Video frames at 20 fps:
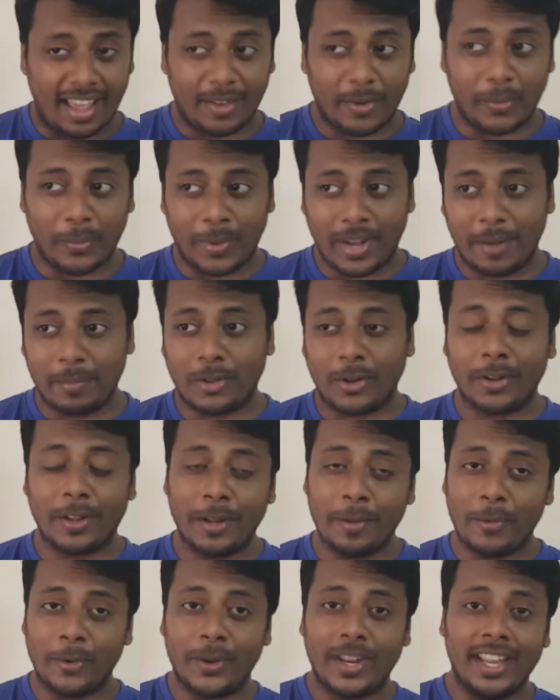When I'm
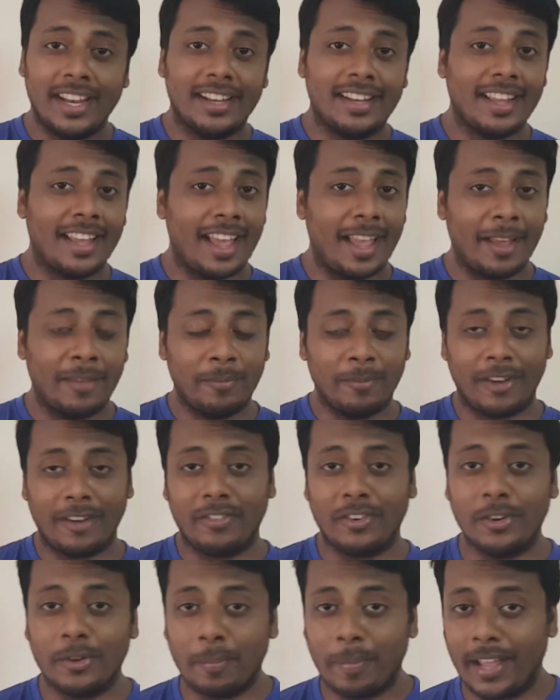talking about it, I
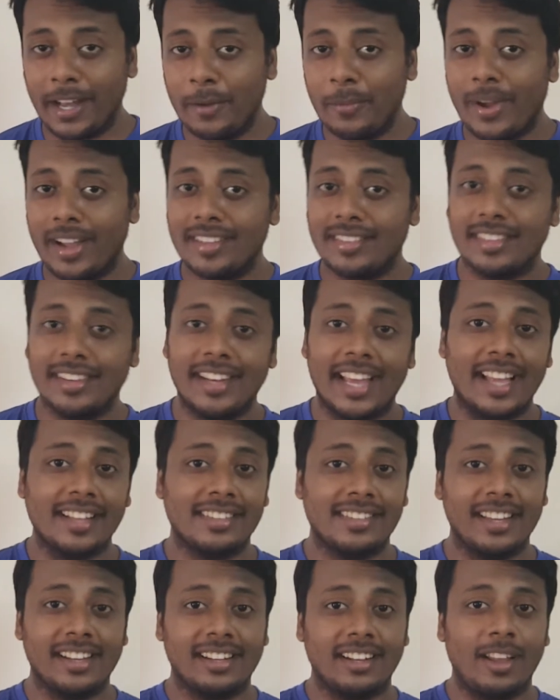refer to Pennywise the
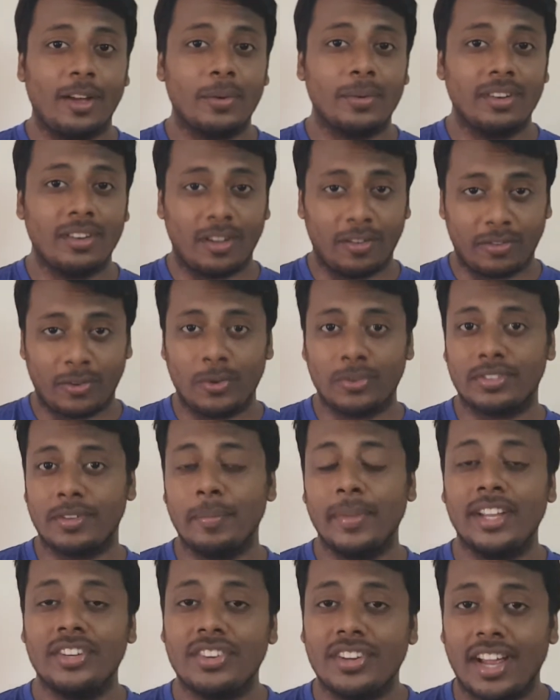dancing clown, of course the
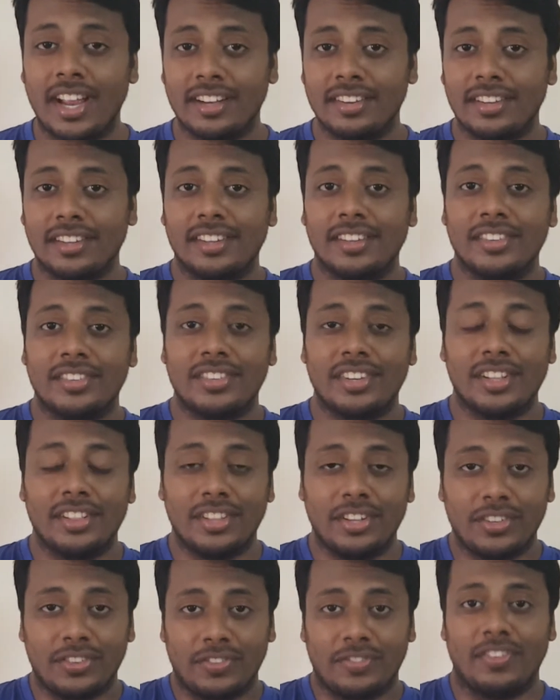major antagonist in
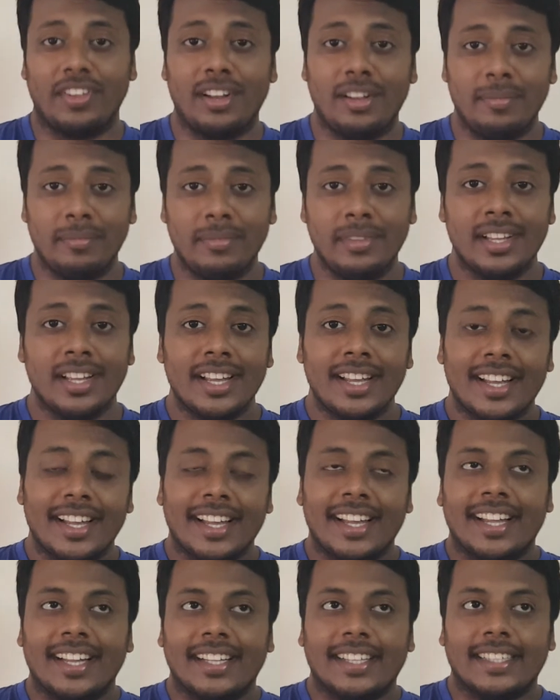this film.
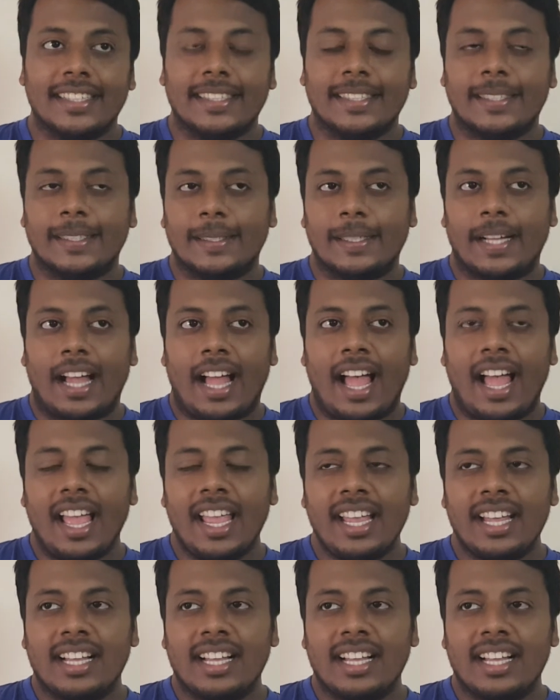I